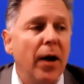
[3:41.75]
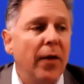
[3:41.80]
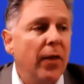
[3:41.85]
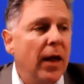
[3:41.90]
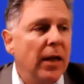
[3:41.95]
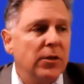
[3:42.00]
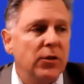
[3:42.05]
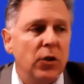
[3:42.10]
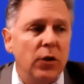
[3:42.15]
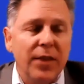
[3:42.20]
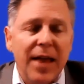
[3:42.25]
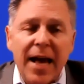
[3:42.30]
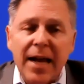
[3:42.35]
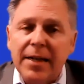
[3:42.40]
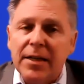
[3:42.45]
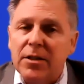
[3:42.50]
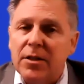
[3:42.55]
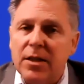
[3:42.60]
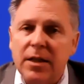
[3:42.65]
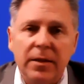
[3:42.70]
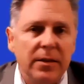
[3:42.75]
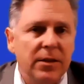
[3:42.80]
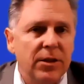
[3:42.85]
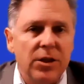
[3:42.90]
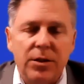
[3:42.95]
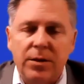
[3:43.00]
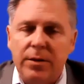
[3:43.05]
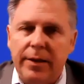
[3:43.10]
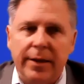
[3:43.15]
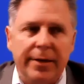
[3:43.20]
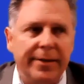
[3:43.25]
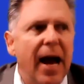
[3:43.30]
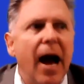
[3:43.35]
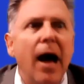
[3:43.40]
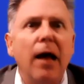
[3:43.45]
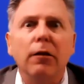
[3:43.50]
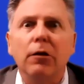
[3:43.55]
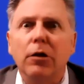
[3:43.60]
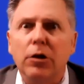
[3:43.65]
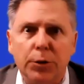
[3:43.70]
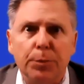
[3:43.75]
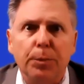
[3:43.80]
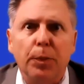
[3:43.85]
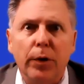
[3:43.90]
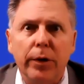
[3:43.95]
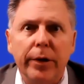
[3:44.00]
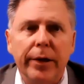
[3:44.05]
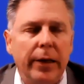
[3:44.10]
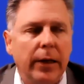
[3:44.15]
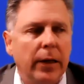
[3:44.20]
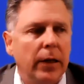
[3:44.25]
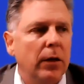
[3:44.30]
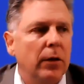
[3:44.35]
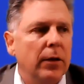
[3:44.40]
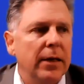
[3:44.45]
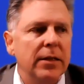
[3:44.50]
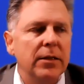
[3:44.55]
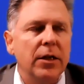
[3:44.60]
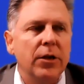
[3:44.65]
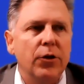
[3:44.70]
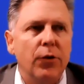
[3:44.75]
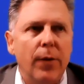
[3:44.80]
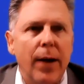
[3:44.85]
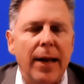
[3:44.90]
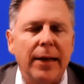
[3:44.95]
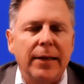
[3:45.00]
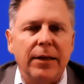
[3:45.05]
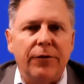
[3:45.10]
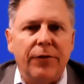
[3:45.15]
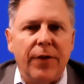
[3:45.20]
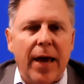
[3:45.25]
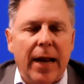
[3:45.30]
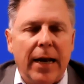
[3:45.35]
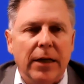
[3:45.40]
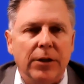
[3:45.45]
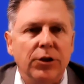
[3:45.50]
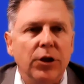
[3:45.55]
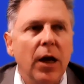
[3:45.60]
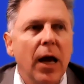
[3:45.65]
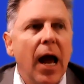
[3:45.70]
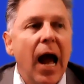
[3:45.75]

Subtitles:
And so that is just the dollars per year is a direct advantage.